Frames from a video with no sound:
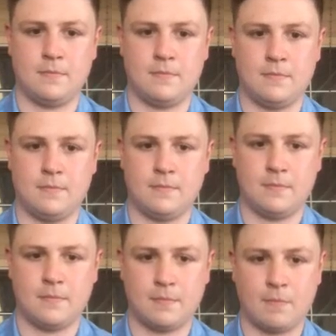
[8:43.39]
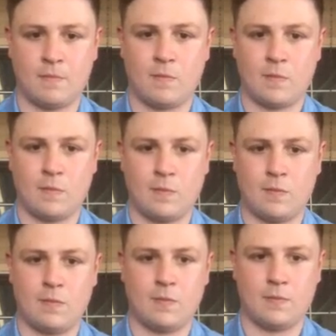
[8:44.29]

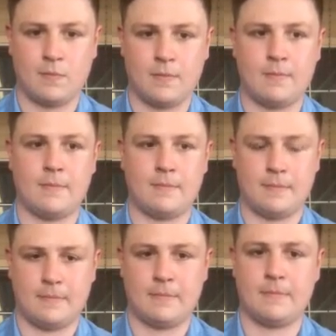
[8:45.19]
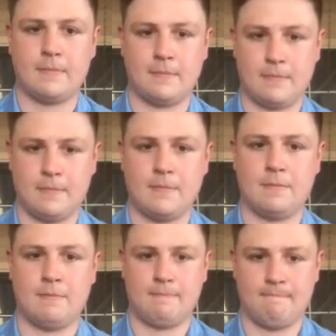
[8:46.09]

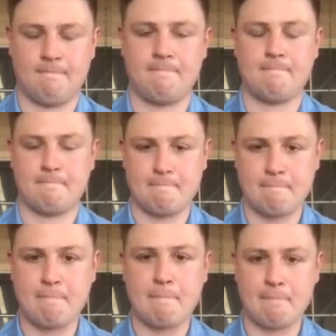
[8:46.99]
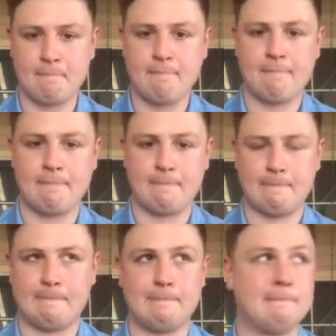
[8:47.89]

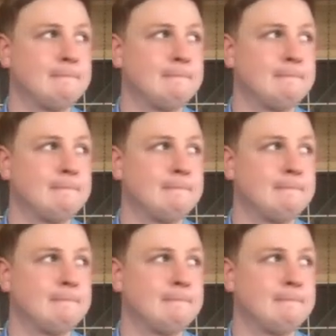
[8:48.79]
No words are spoken by the person on screen.